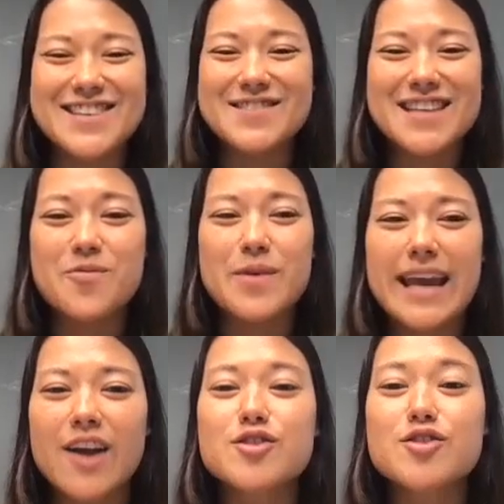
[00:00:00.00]
you said, we
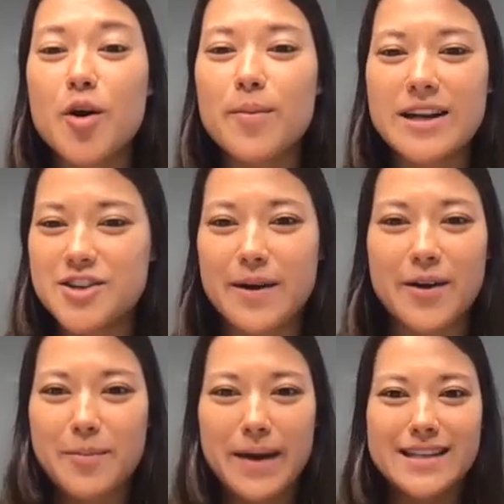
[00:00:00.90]
care so much about
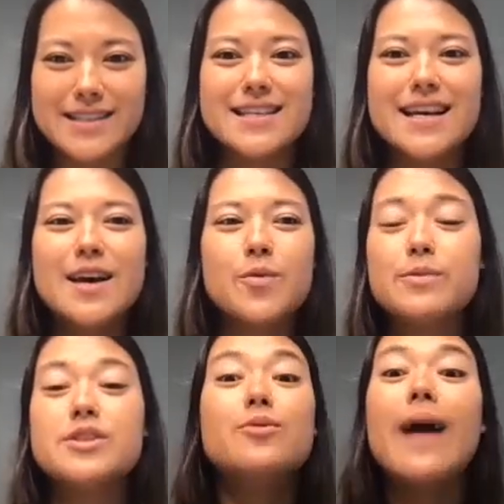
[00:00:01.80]
our pets. We
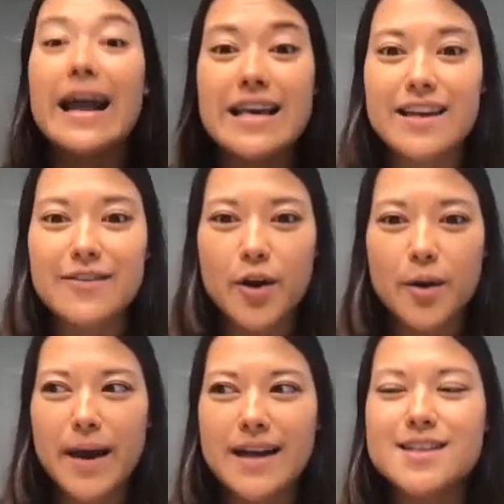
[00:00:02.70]
would do anything for
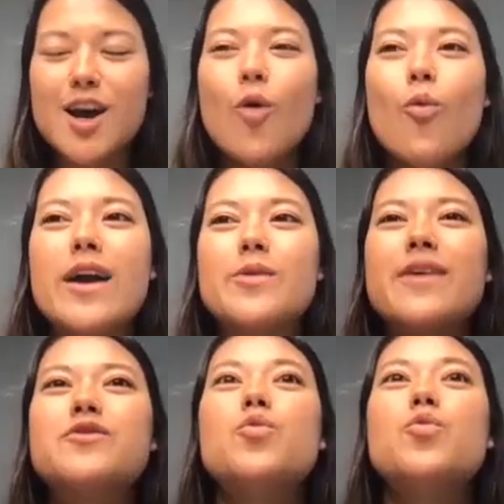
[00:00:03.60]
our pets. Why do we
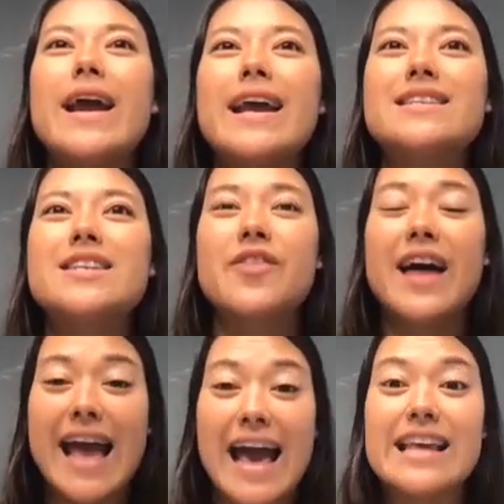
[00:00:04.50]
have to wait until
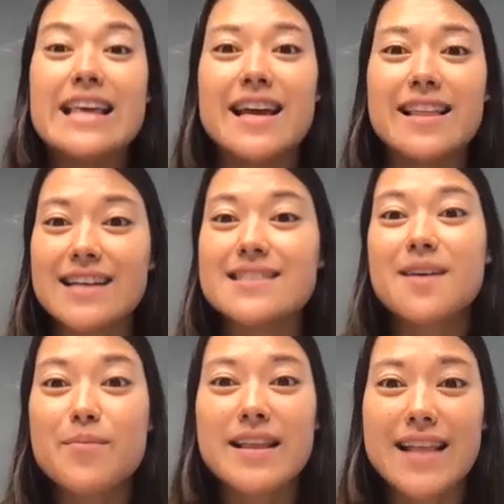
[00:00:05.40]
that
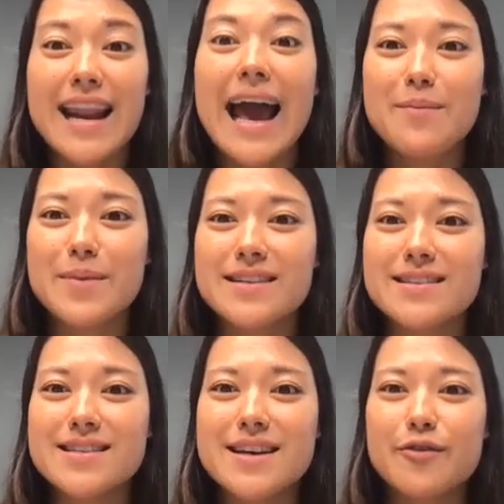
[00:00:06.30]
something that
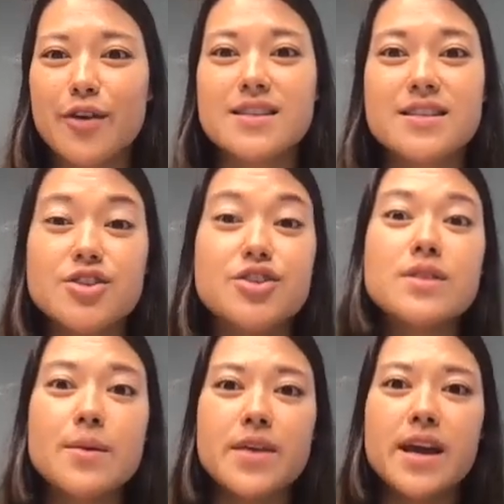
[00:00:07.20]
happens for us to do
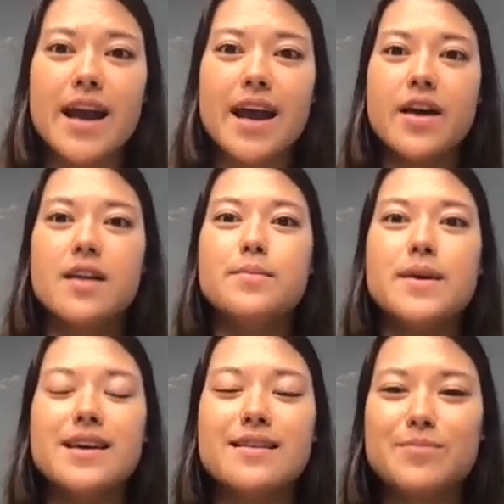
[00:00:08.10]
something and then
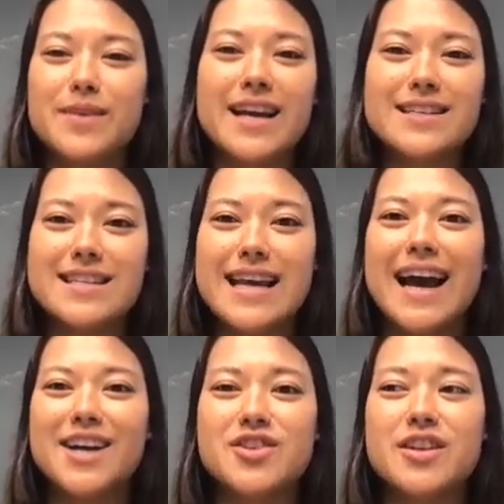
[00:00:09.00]
be kicked into
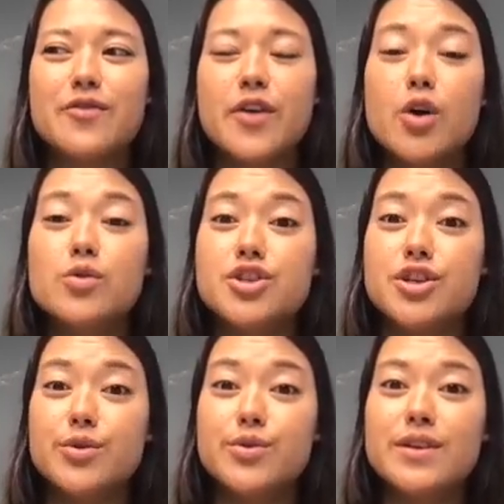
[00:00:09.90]
action of, oh
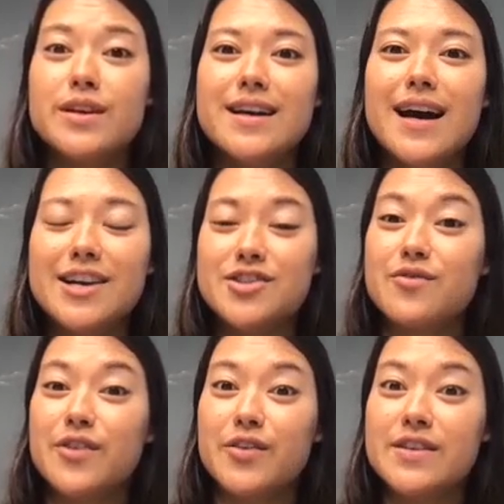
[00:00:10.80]
shoot, I should
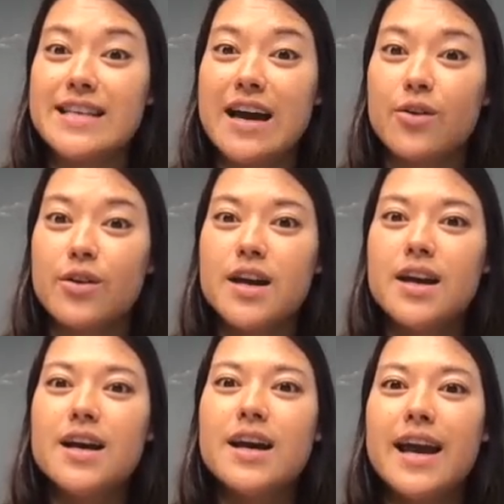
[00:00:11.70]
figure this out
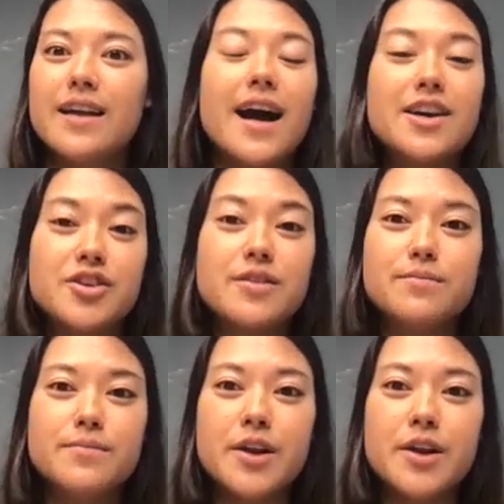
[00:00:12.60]
and I should,